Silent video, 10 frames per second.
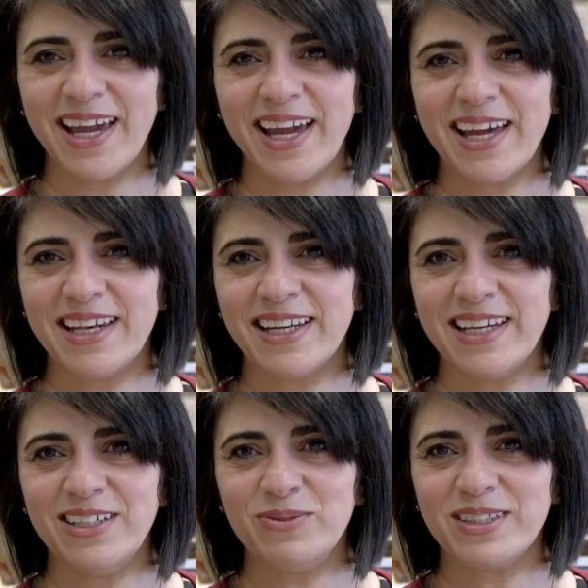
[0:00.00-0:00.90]
And
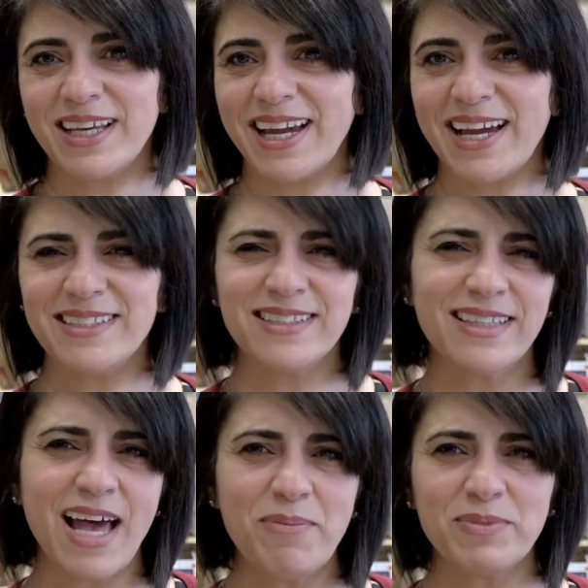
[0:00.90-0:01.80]
he was like, I
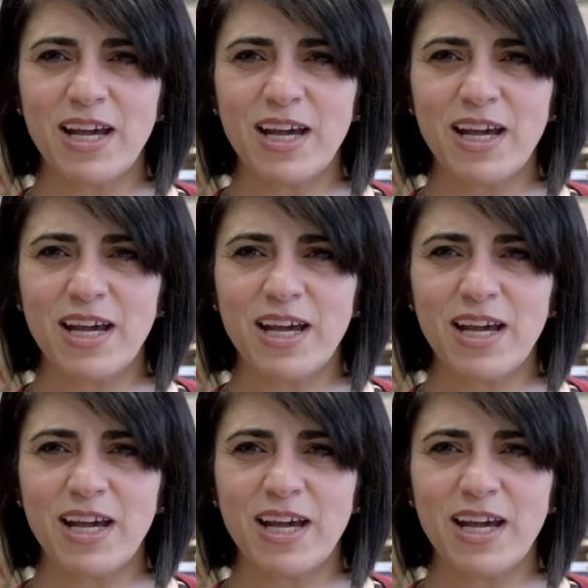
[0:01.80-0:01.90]
slept.